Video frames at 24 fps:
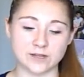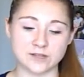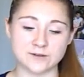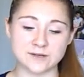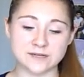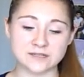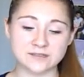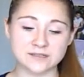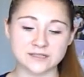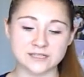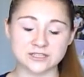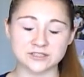
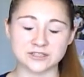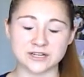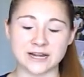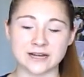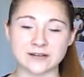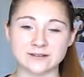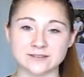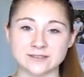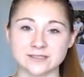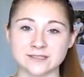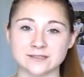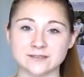Especially at
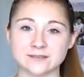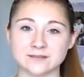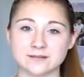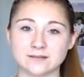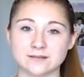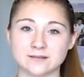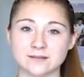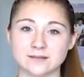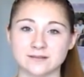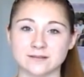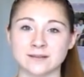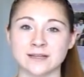tryouts,
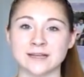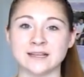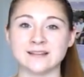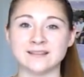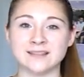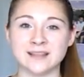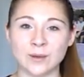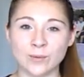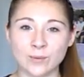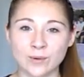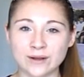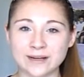
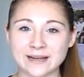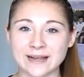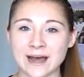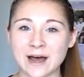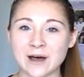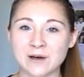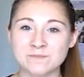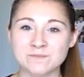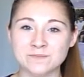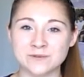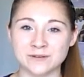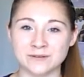they want to
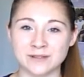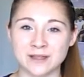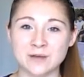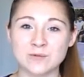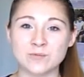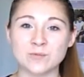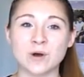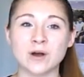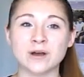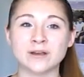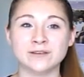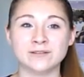help you. They
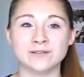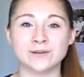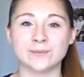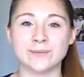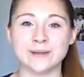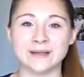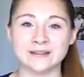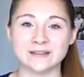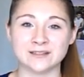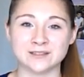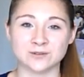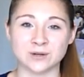want you to
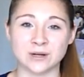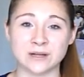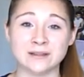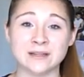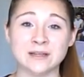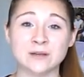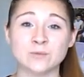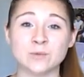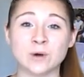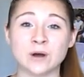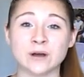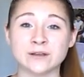make the squad.
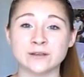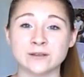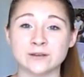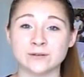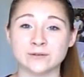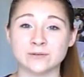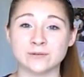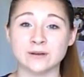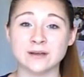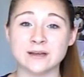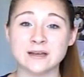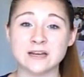They want
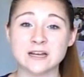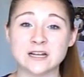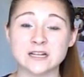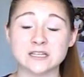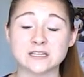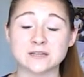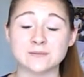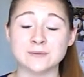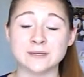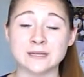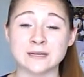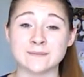you
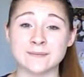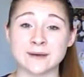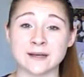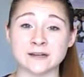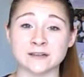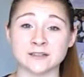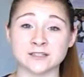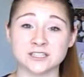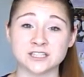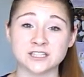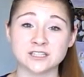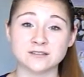to be a
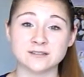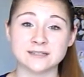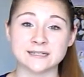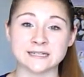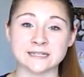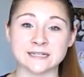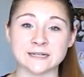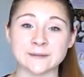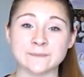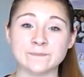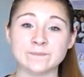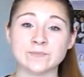better
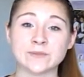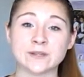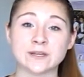cheerleader.